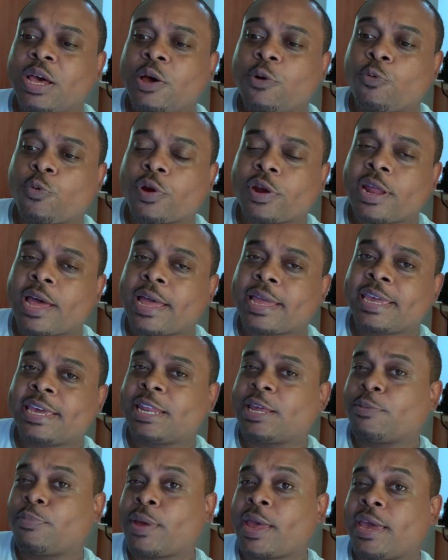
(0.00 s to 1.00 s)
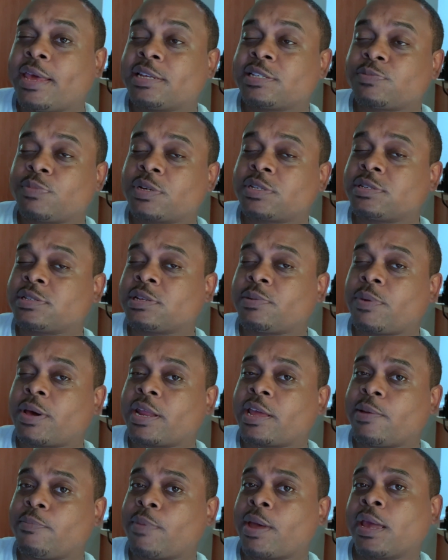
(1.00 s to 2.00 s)
we're not getting paid as much as
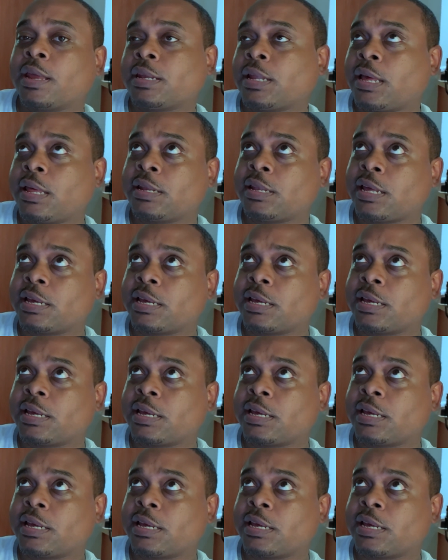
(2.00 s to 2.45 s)
somebody in mainline.